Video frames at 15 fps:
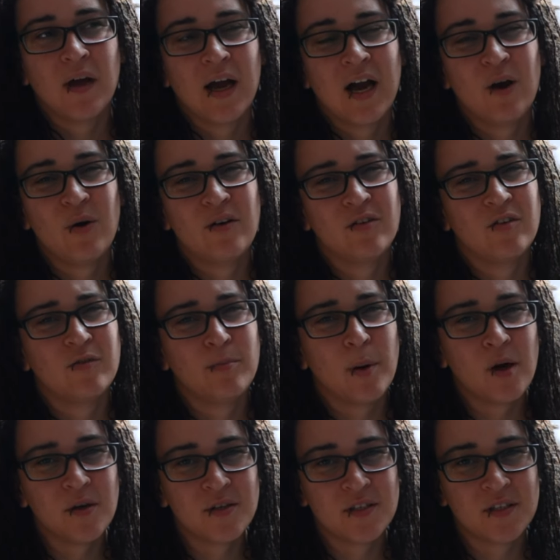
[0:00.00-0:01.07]
However,
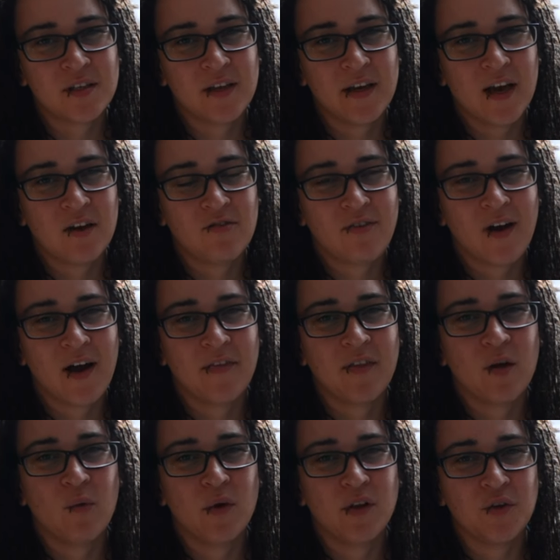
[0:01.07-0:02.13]
personally, I find
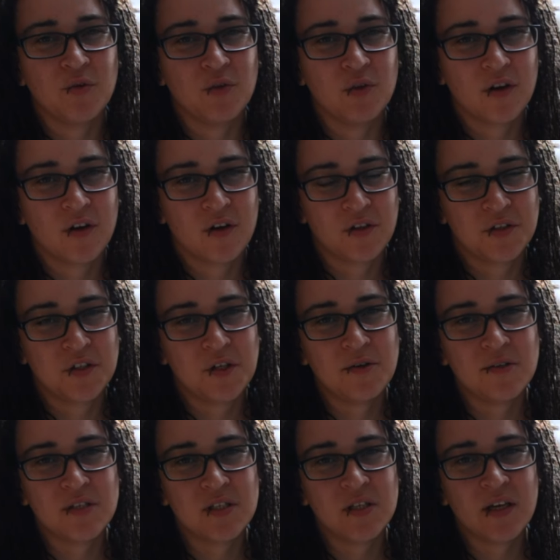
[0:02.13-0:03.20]
that when you look
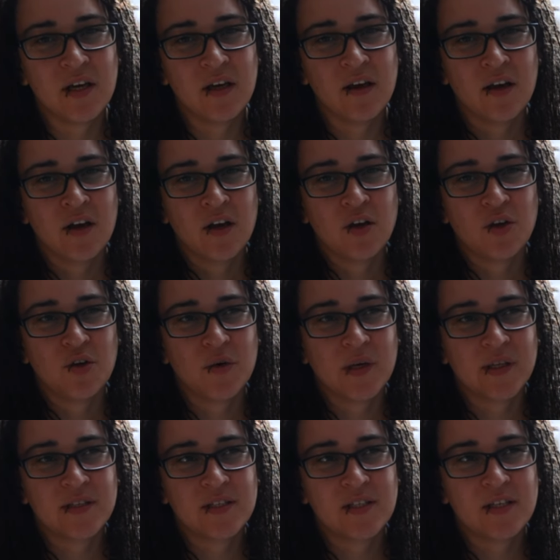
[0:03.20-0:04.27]
closely, you
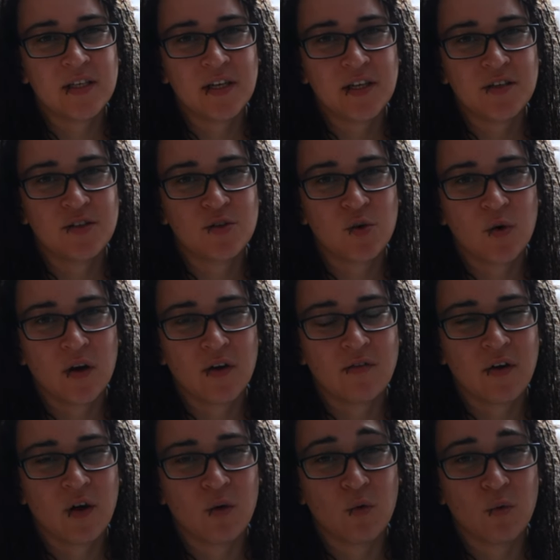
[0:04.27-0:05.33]
can see sort of
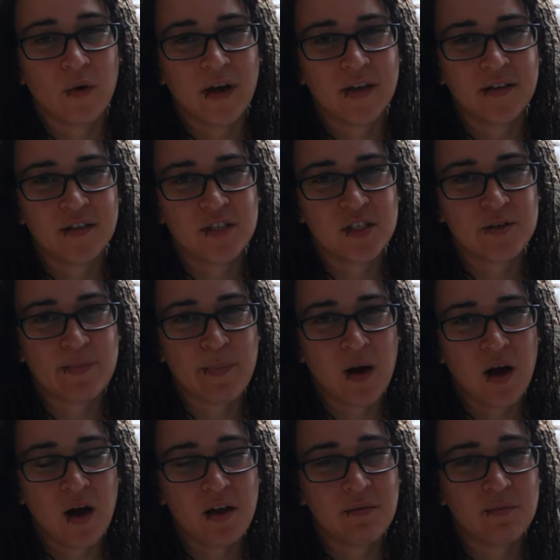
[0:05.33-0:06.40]
a red
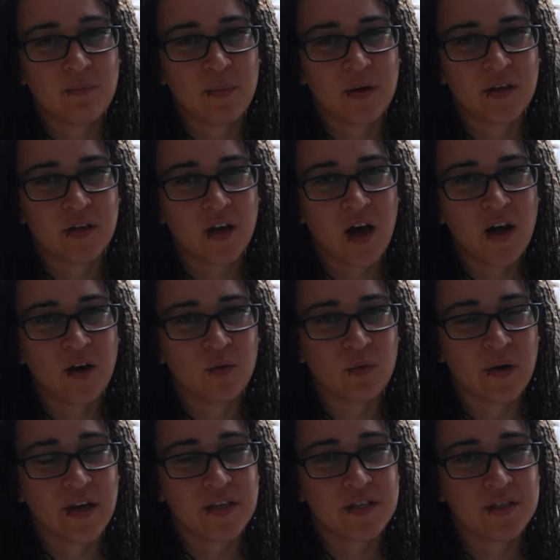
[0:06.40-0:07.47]
spot, but not a
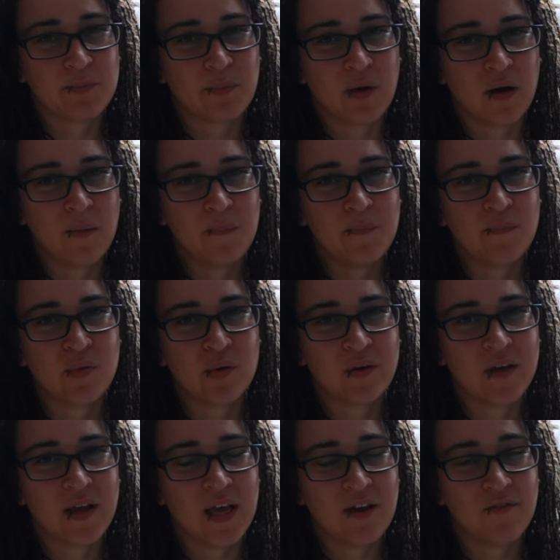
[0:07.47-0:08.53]
raised bump
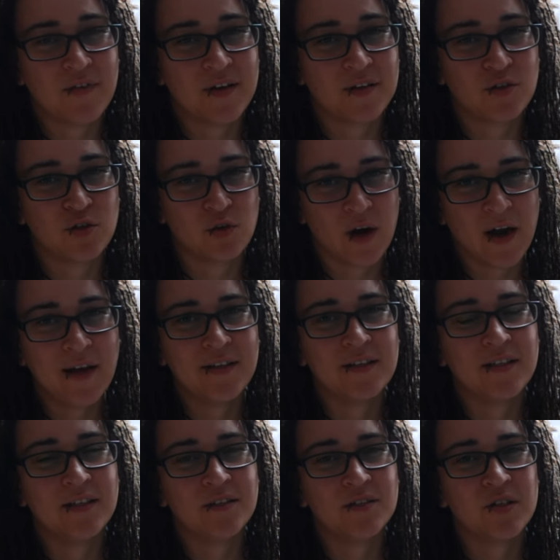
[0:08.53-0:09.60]
if it tried to
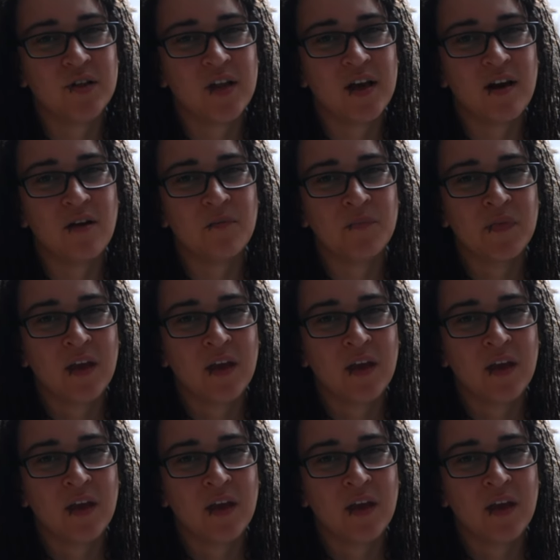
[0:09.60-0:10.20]
enter there.